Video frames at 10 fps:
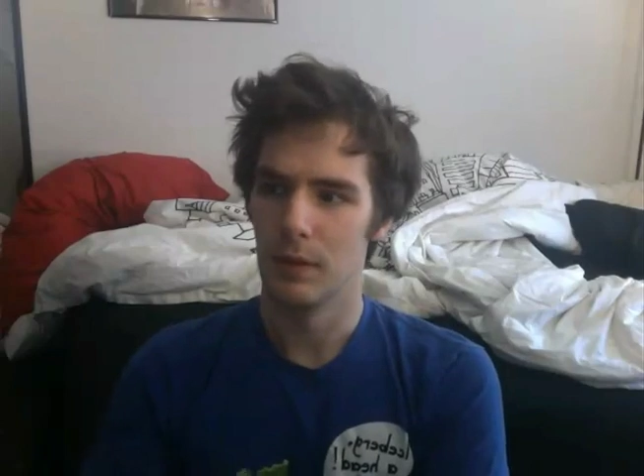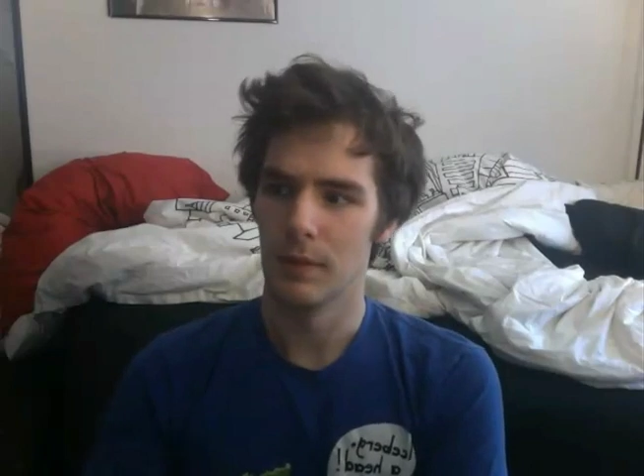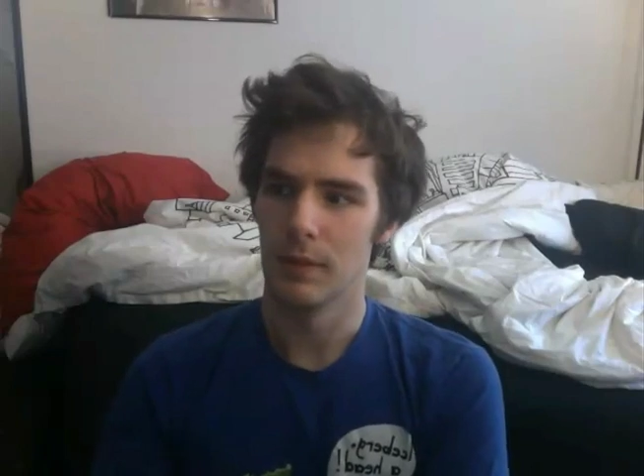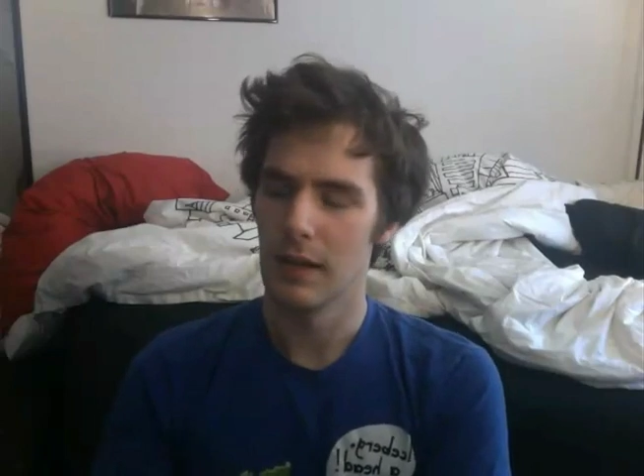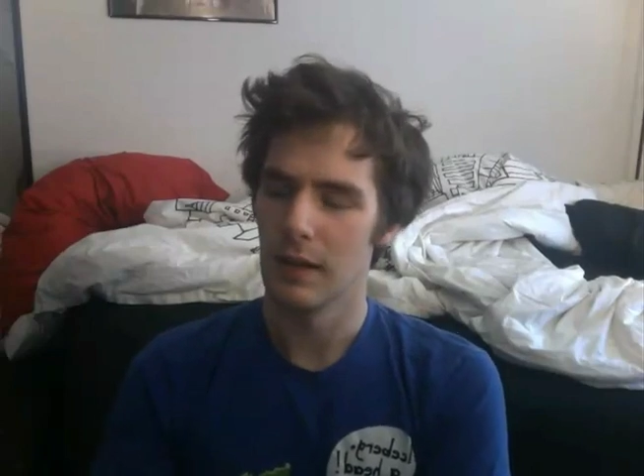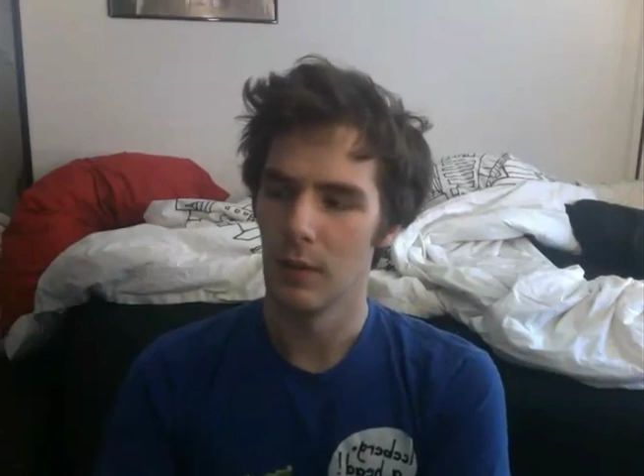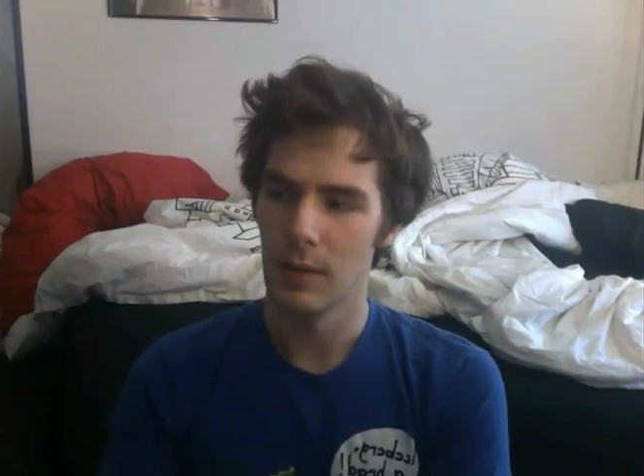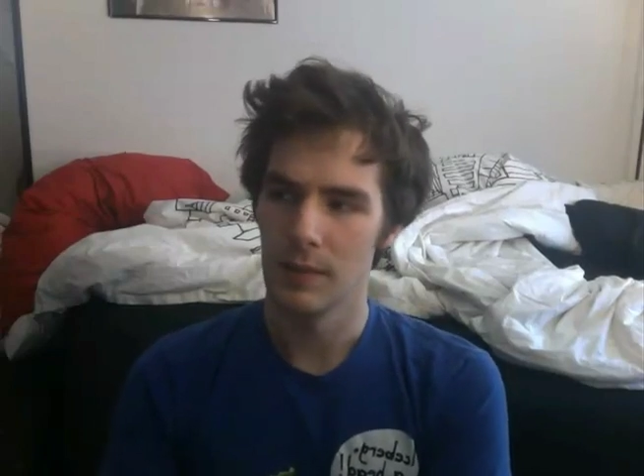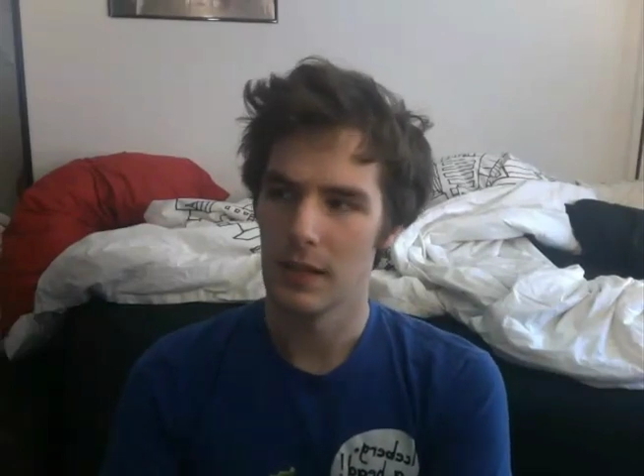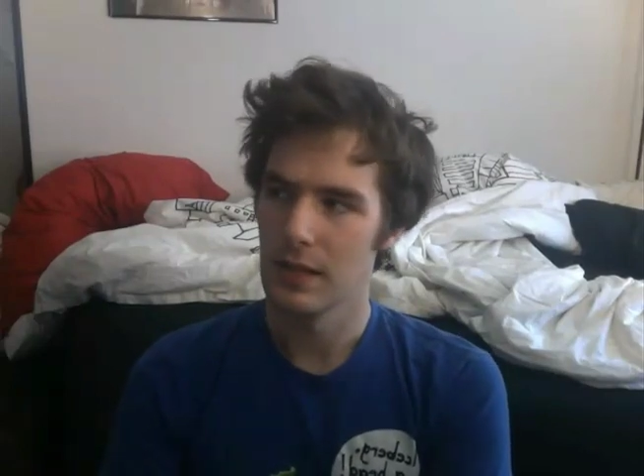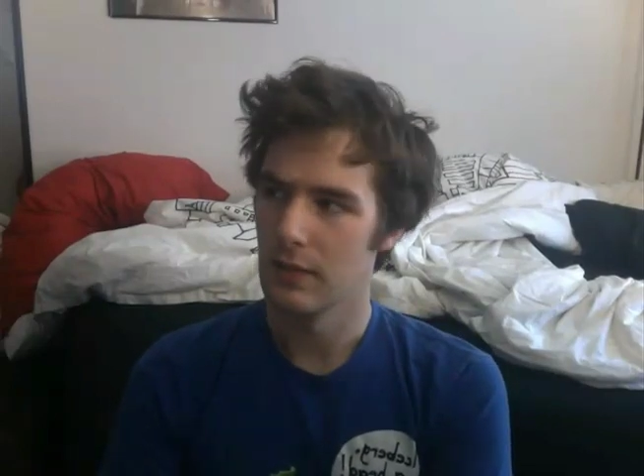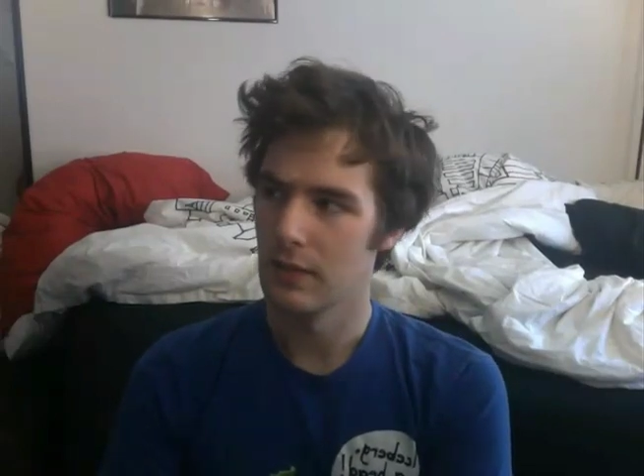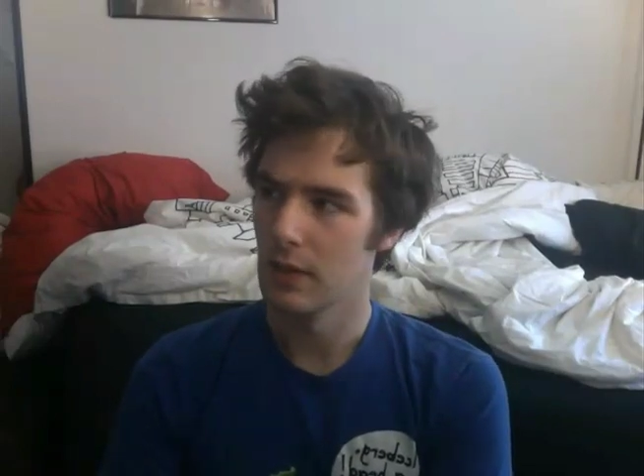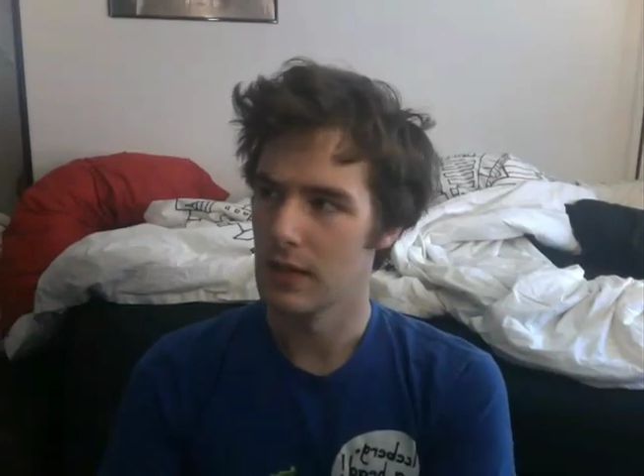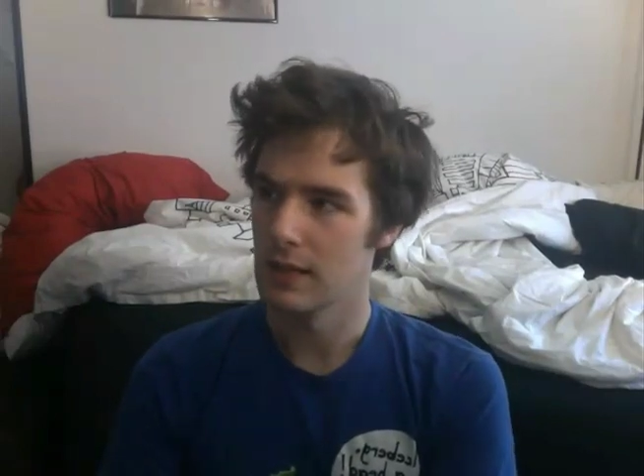them down on the website, even
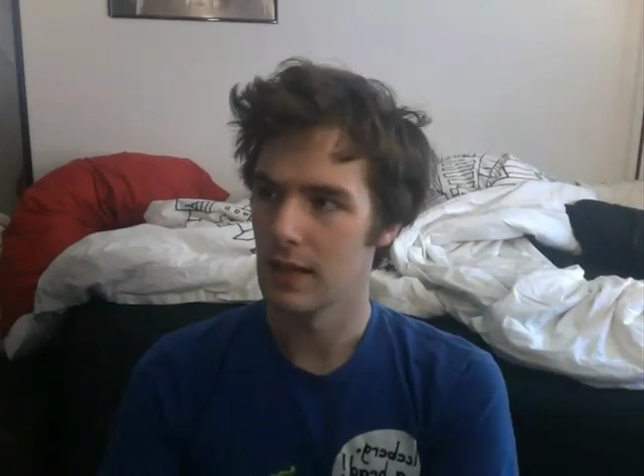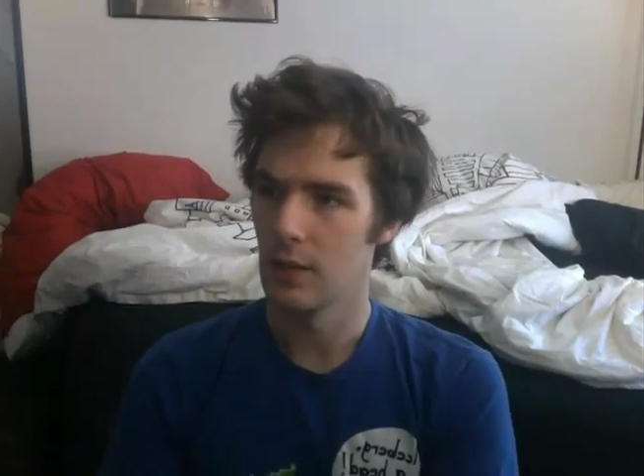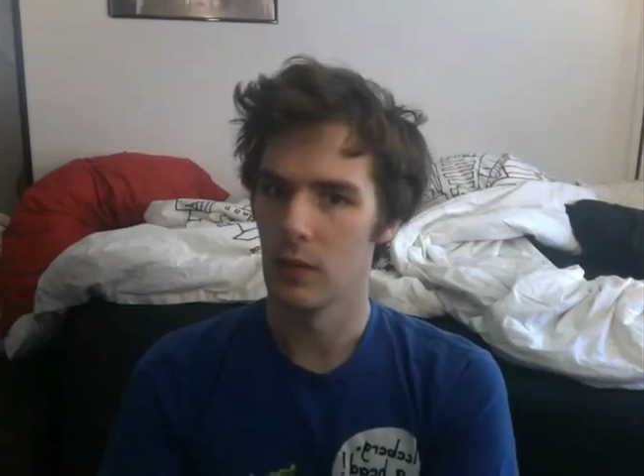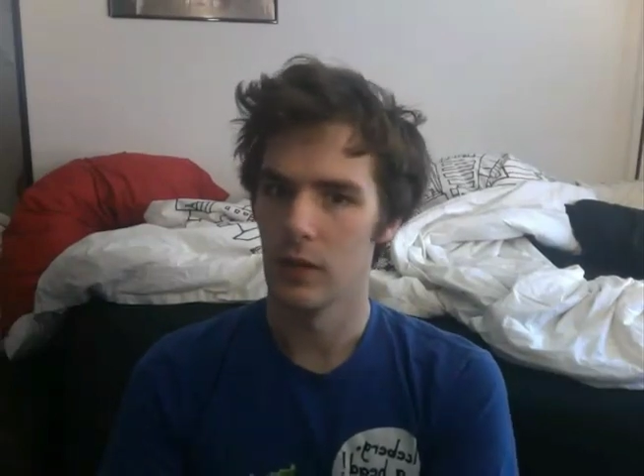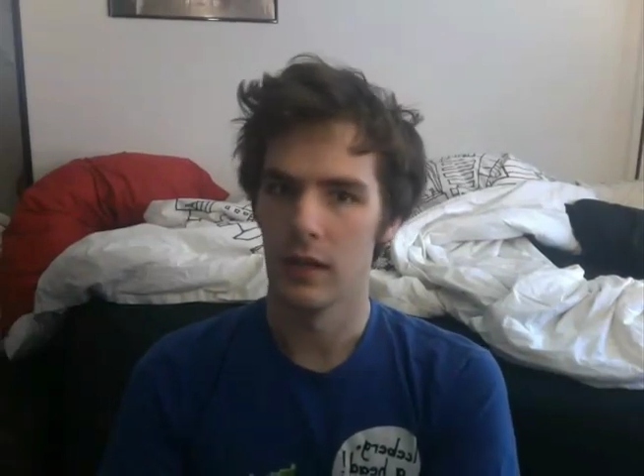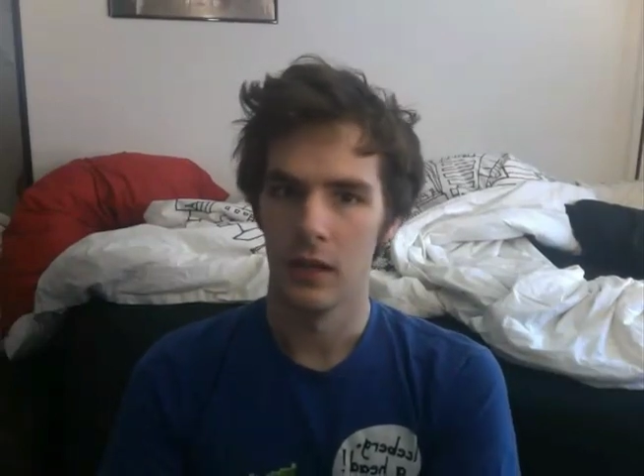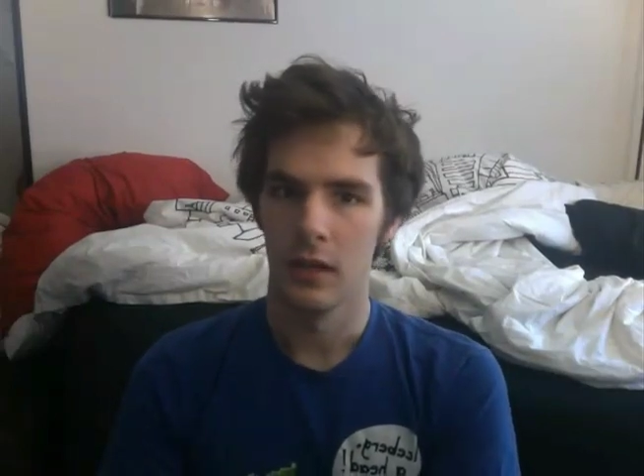though I said I would.